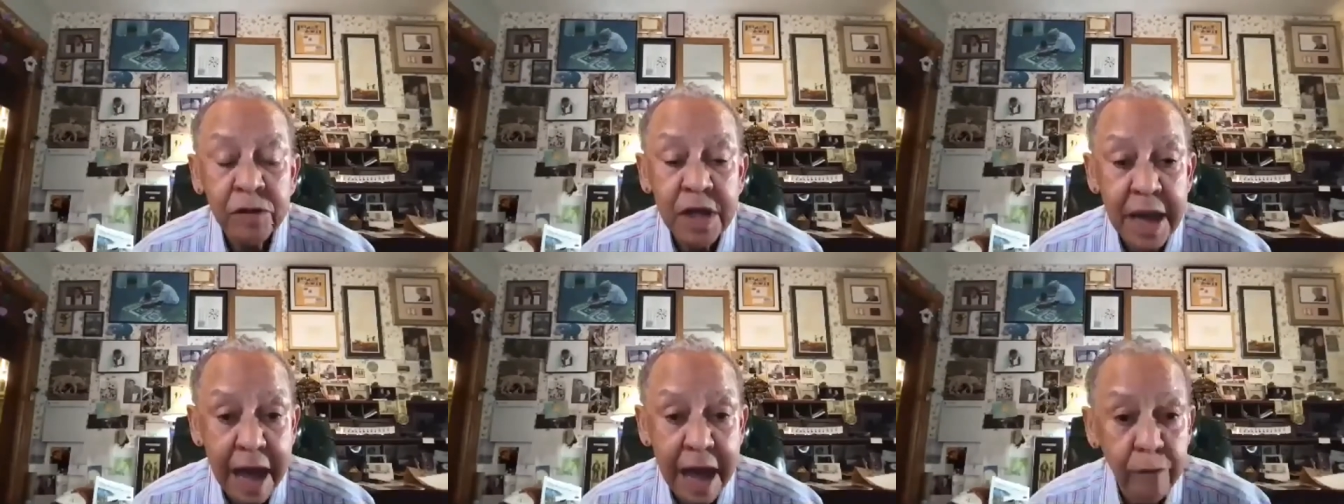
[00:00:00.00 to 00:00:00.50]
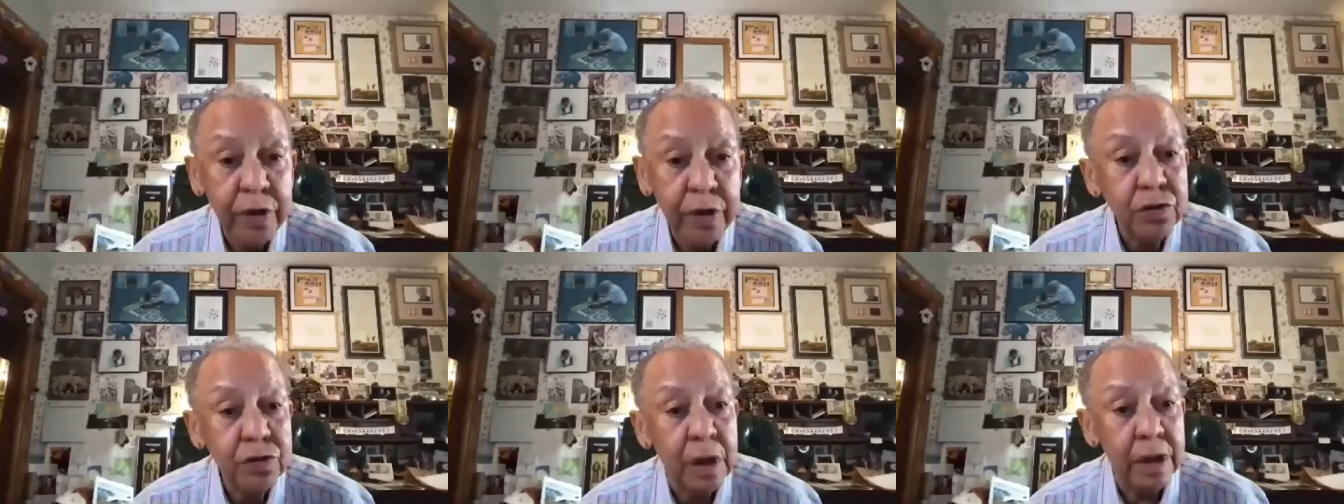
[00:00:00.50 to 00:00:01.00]
The
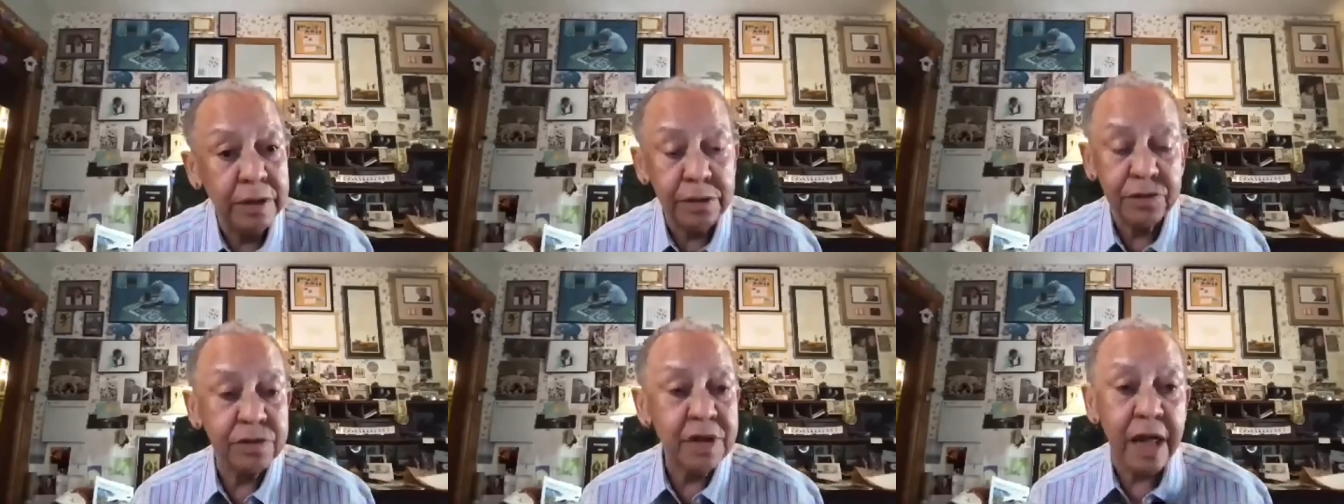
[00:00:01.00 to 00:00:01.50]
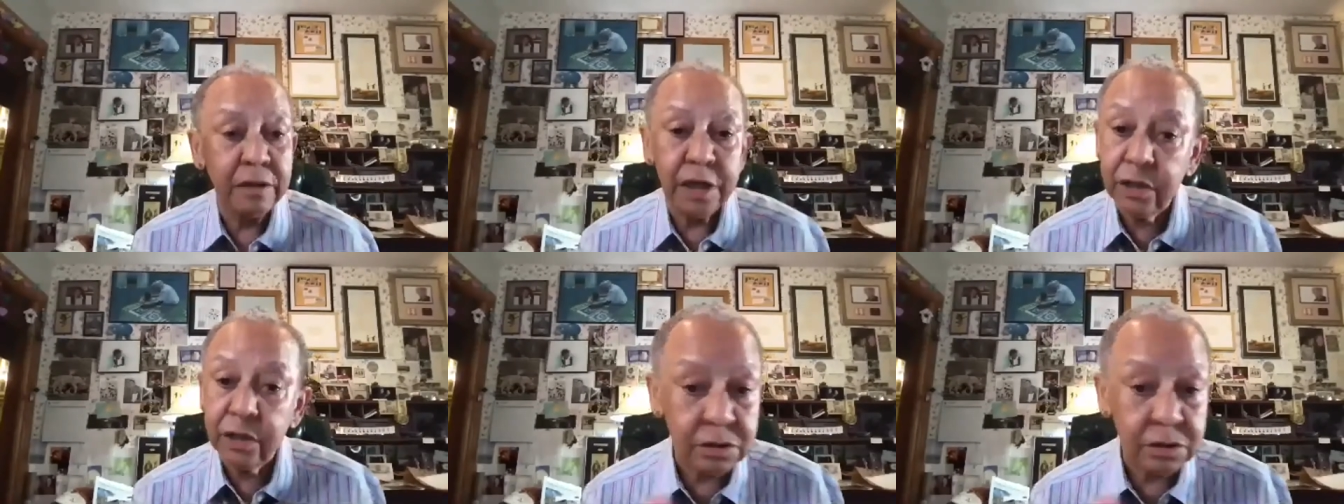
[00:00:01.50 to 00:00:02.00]
average, and this is not
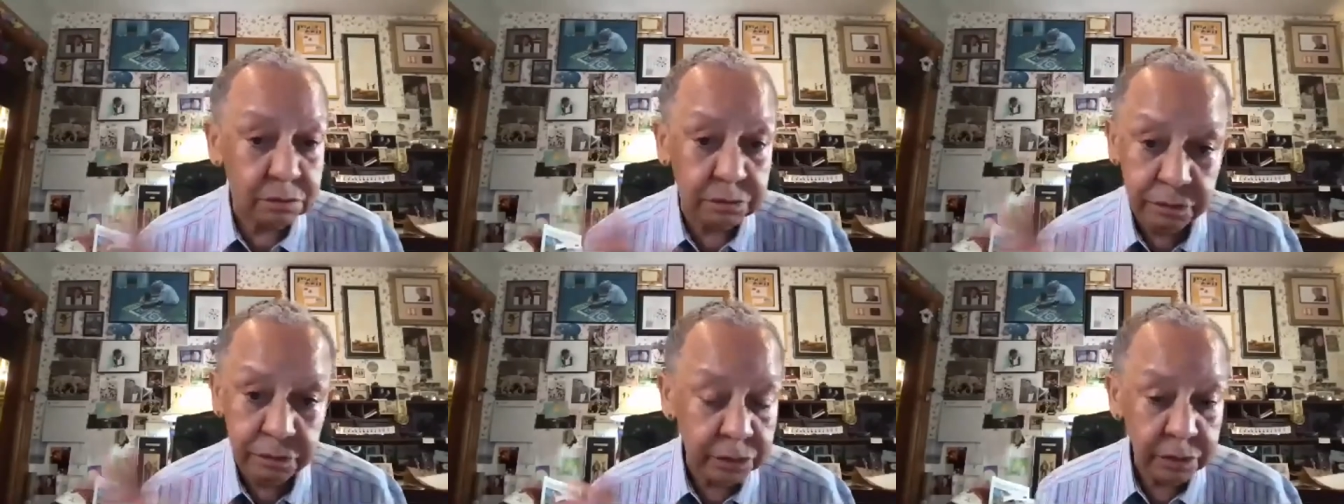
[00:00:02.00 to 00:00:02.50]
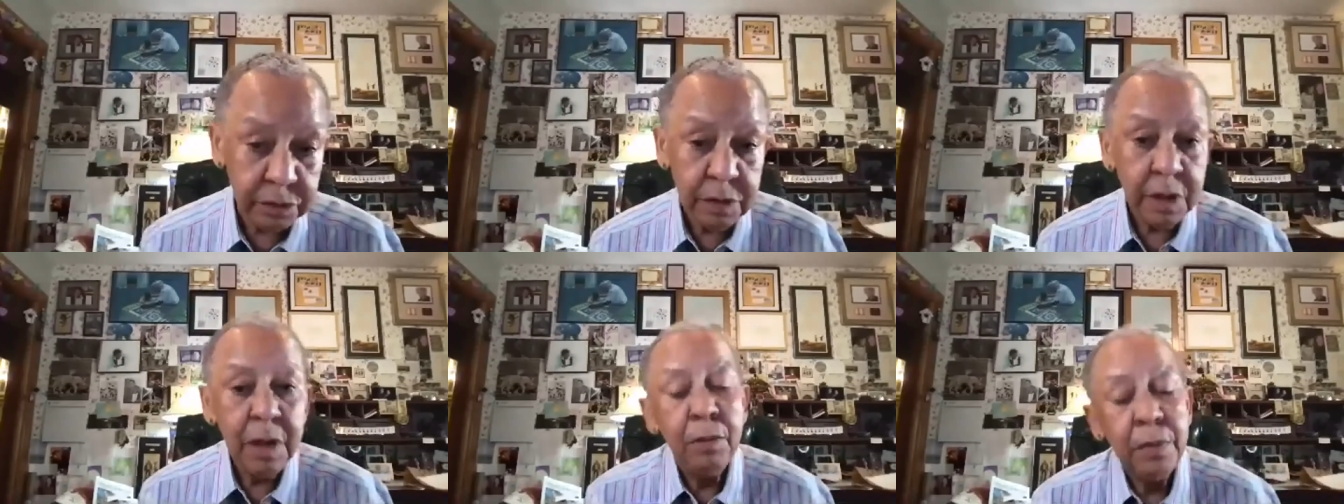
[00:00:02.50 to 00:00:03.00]
Nikki's
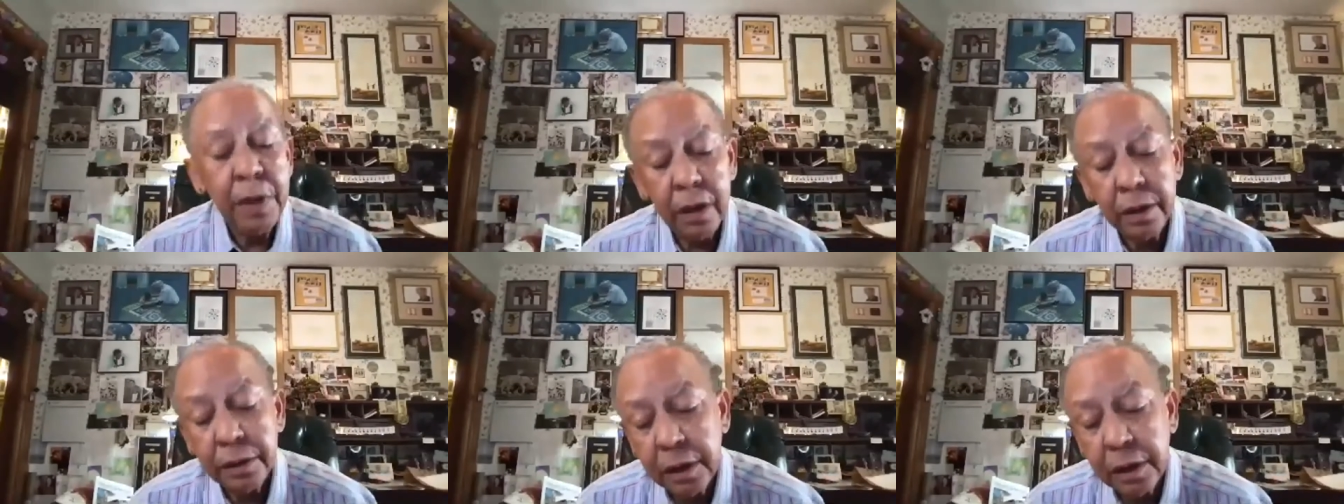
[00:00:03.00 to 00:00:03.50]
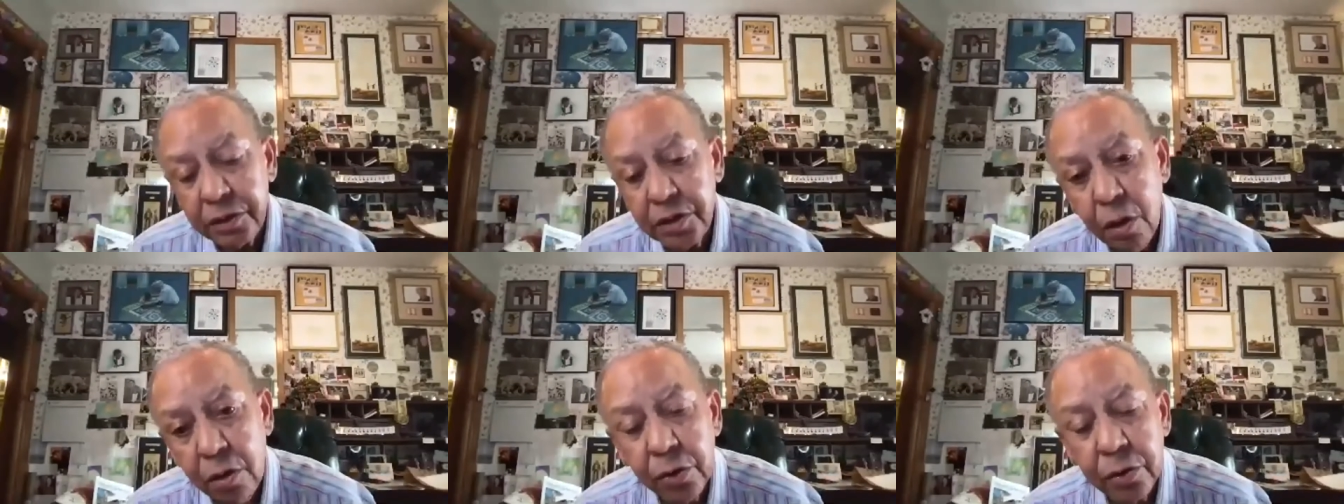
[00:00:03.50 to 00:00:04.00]

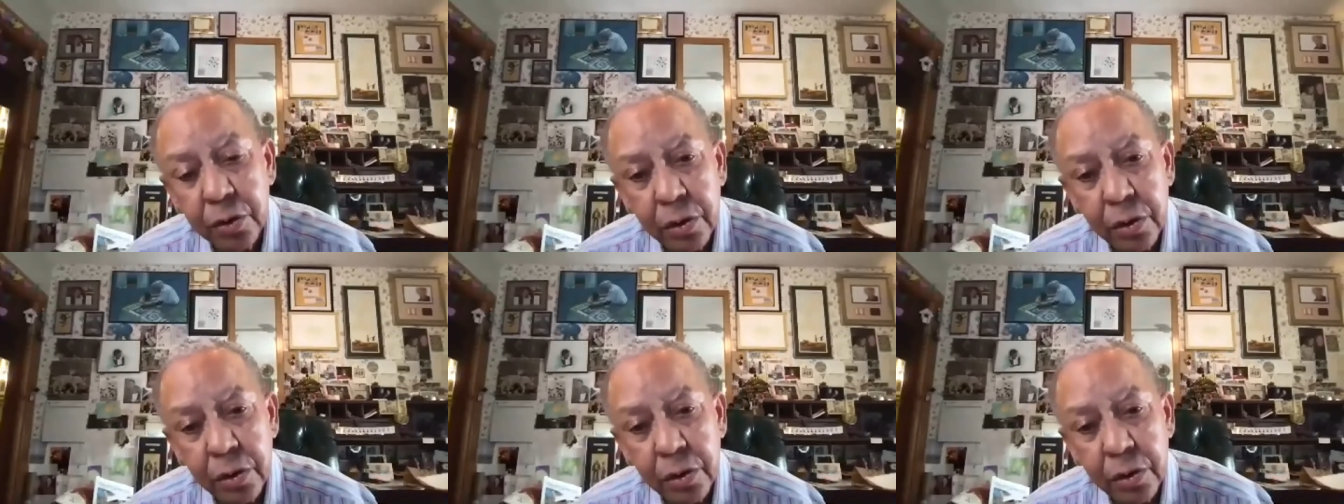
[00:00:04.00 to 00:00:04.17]
talk on